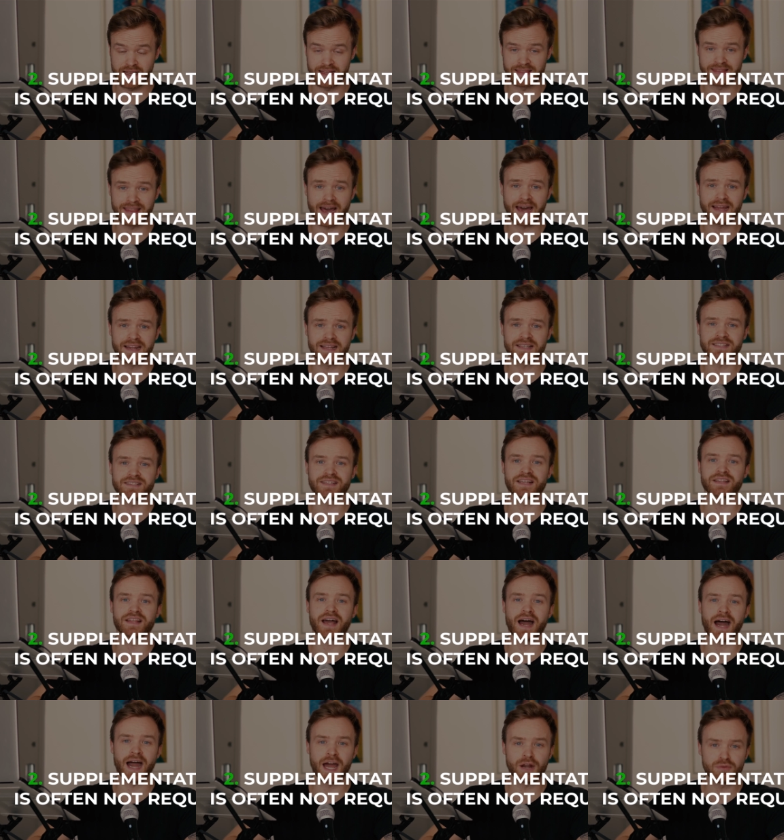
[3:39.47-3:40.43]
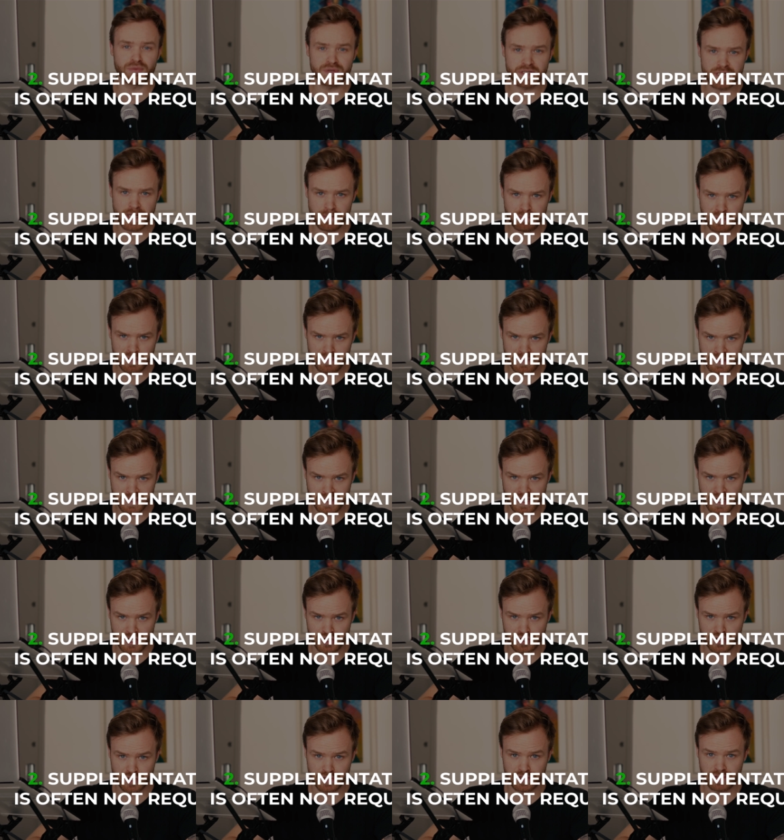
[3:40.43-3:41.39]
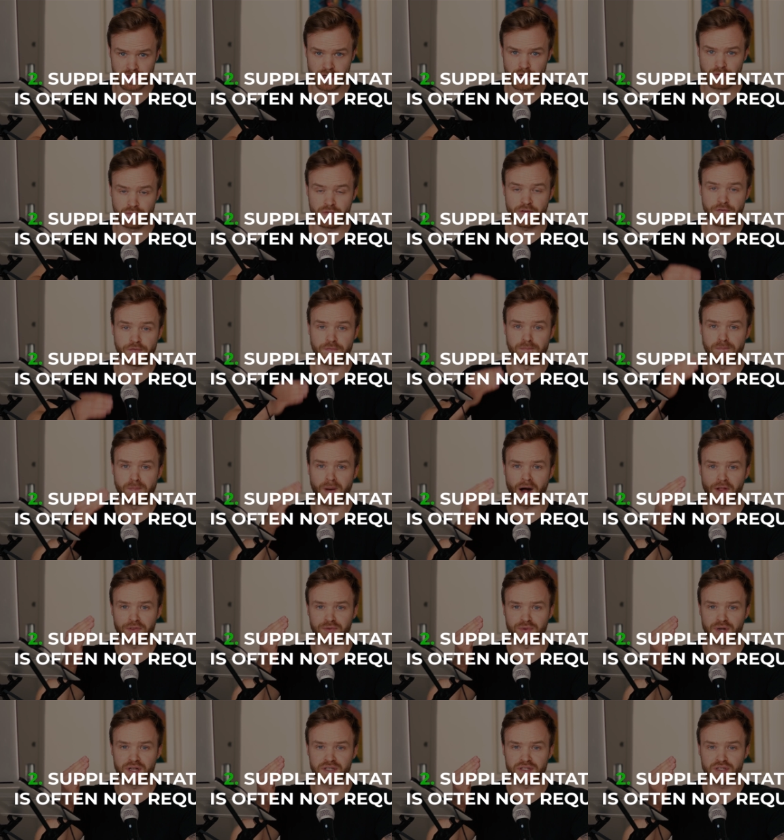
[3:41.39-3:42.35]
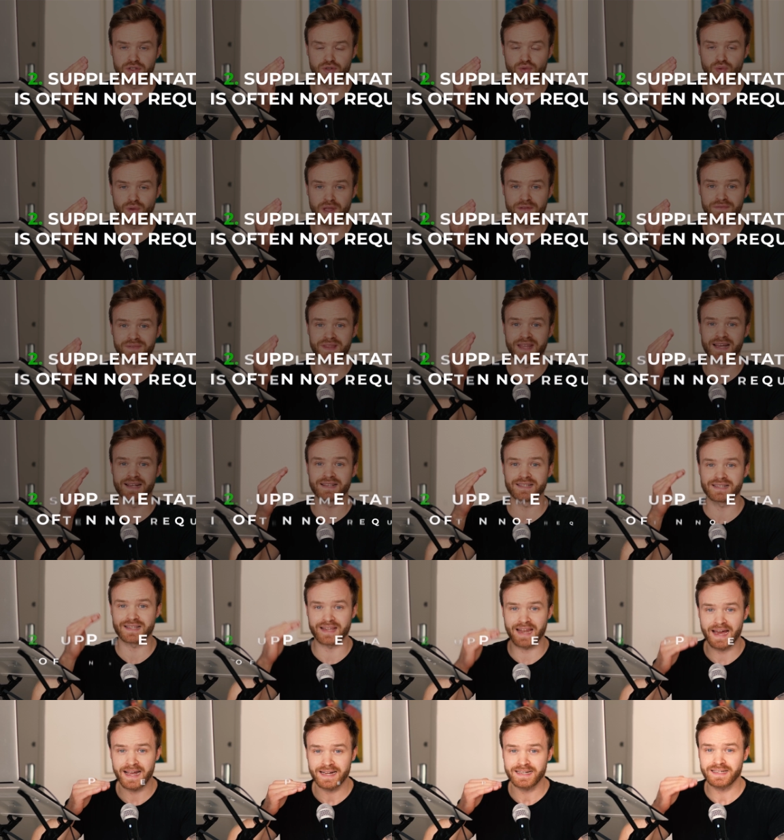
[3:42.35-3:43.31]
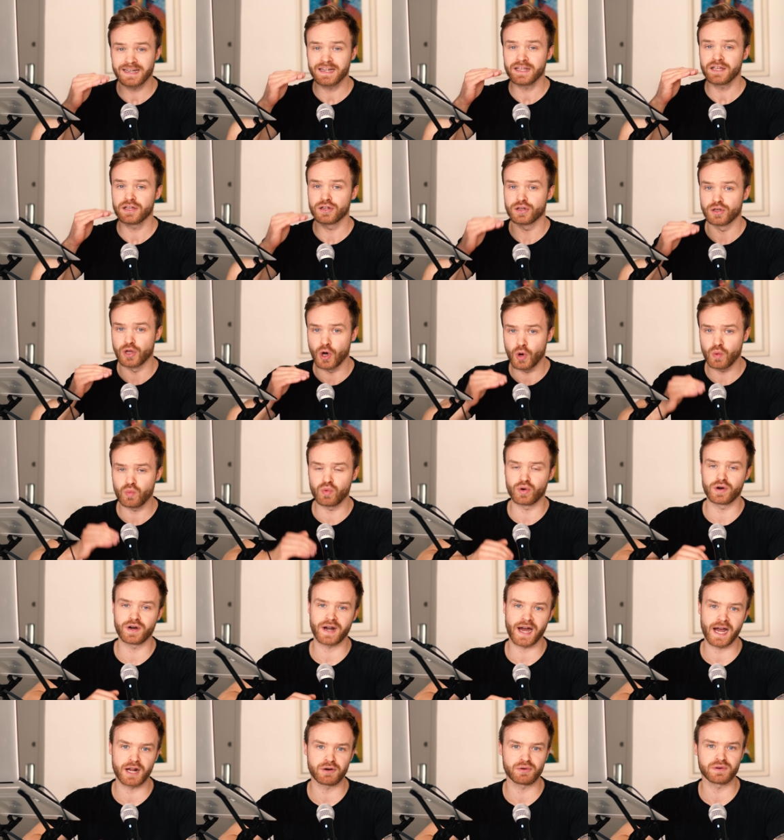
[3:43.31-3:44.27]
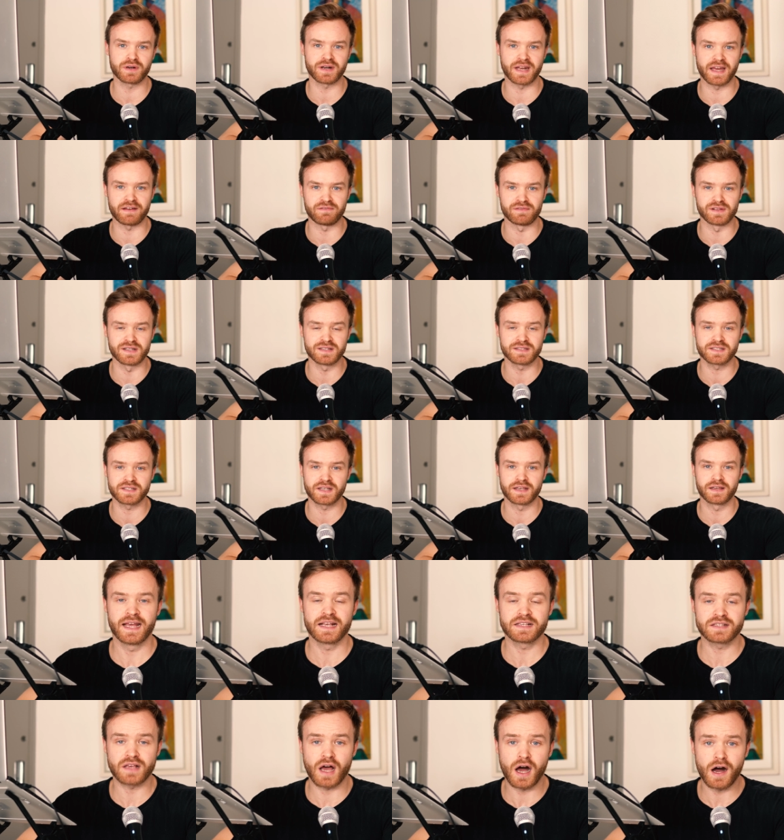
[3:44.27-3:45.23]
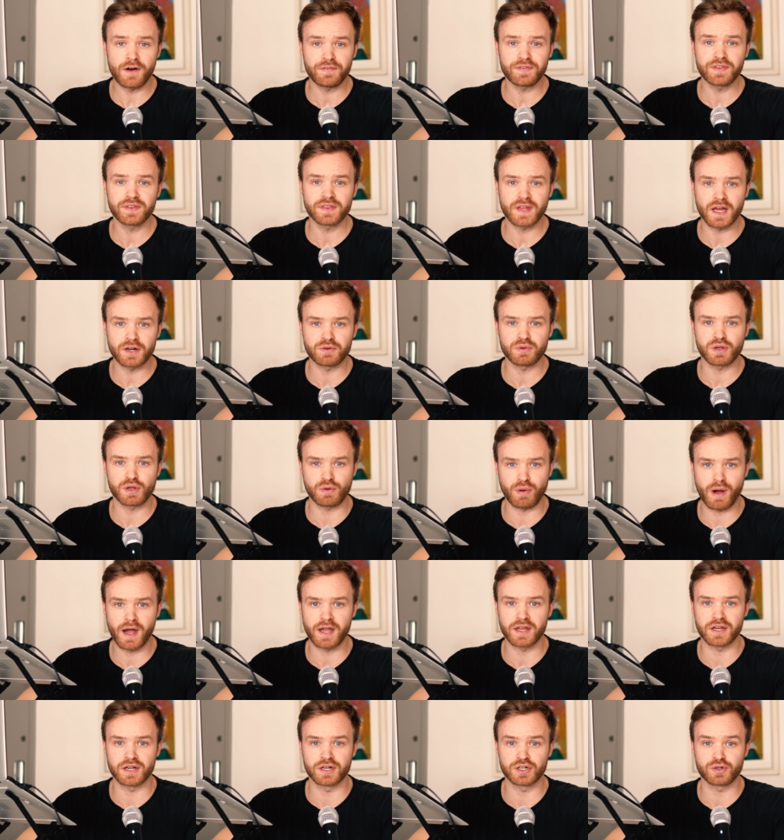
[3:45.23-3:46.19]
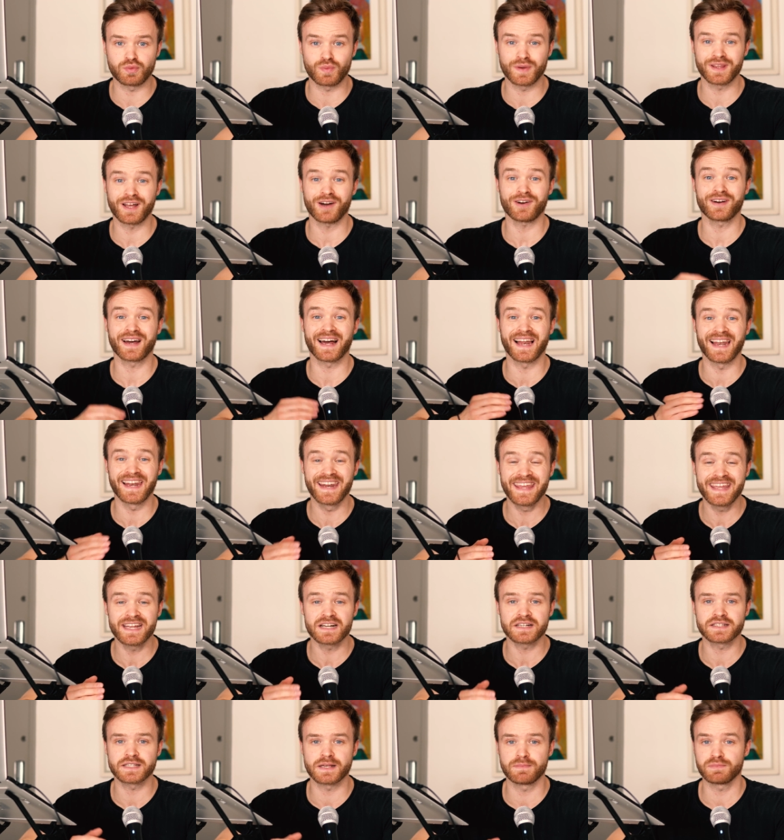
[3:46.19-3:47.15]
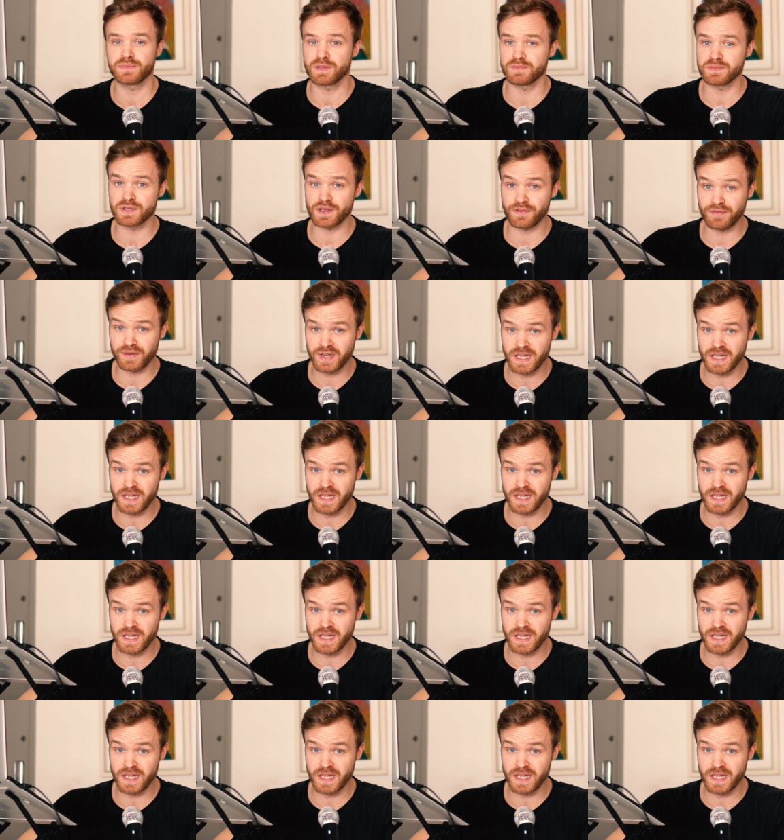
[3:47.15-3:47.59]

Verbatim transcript: and that is that iron supplementation with moderate to even slightly lower iron levels is often not required without clear symptoms of